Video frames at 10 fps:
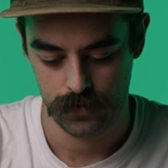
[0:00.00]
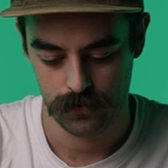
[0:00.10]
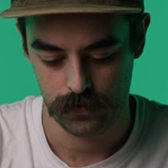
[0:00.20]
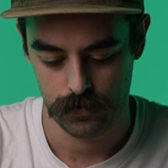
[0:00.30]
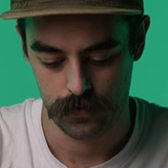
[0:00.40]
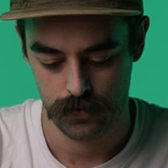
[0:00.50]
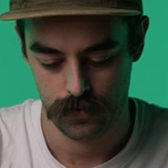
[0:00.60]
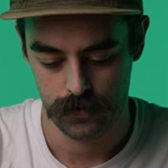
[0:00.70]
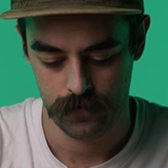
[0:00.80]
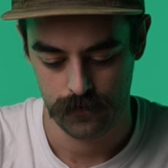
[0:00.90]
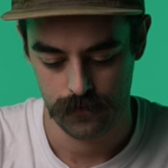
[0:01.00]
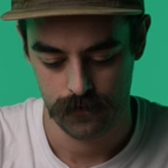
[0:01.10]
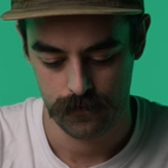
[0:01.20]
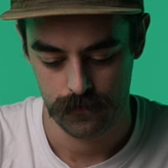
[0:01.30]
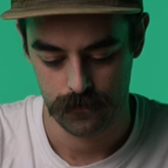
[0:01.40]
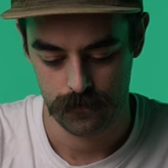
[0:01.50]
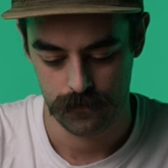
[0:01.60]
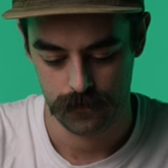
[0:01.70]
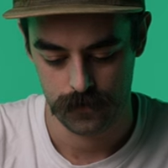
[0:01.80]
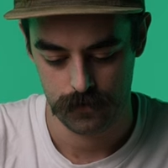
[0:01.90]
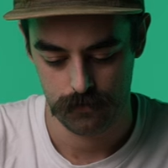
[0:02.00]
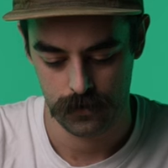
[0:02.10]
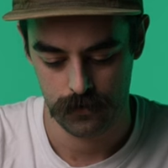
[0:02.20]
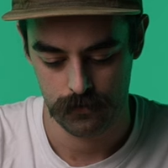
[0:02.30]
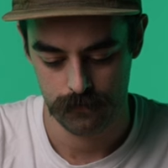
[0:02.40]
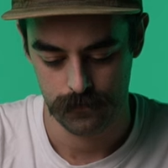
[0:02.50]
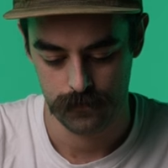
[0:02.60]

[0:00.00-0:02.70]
it in the corner. Boom.